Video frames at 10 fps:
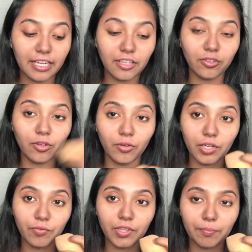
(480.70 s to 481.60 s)
then you go
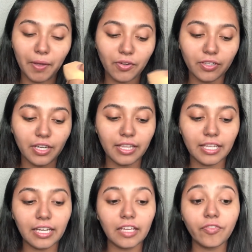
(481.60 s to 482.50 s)
in with the powder,
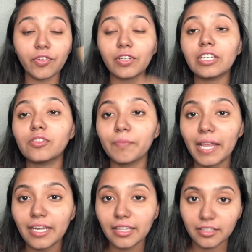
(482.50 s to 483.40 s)
and then if you need to
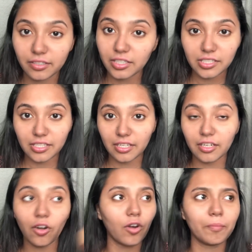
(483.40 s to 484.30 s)
blend the
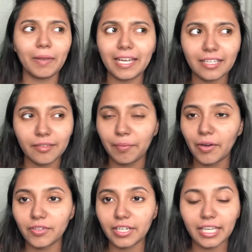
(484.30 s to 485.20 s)
concealer or blend the
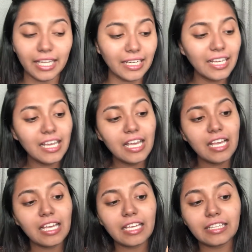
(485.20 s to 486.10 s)
powder again,
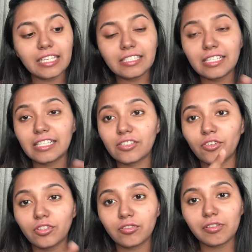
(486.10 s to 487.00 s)
this is
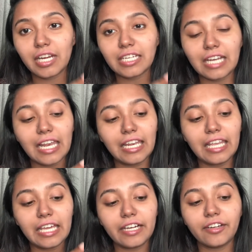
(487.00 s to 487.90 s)
going to create a
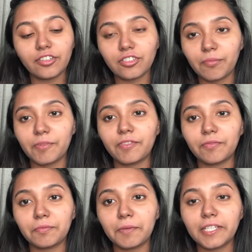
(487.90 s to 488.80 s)
layer on top of the
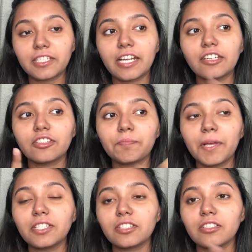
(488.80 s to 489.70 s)
sponge, and your
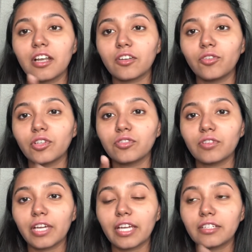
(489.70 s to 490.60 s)
sponges are going
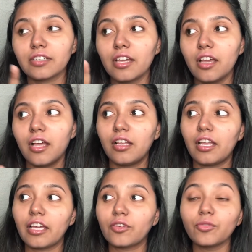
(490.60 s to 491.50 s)
to get
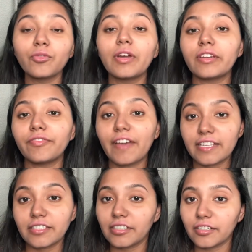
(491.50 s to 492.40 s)
like ruined
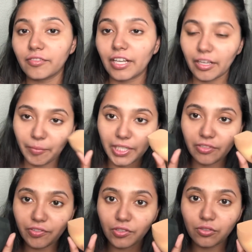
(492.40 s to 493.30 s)
faster. But
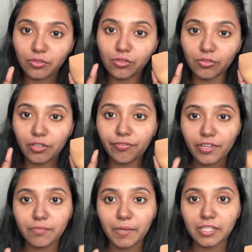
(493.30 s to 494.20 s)
if you use 2
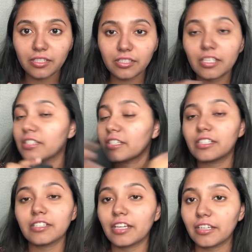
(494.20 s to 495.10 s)
different sponges, it's
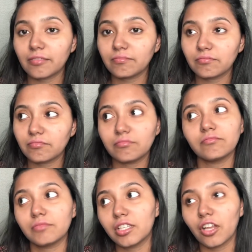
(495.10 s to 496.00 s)
gonna take
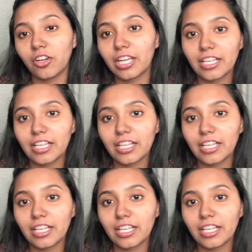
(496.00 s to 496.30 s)
a lot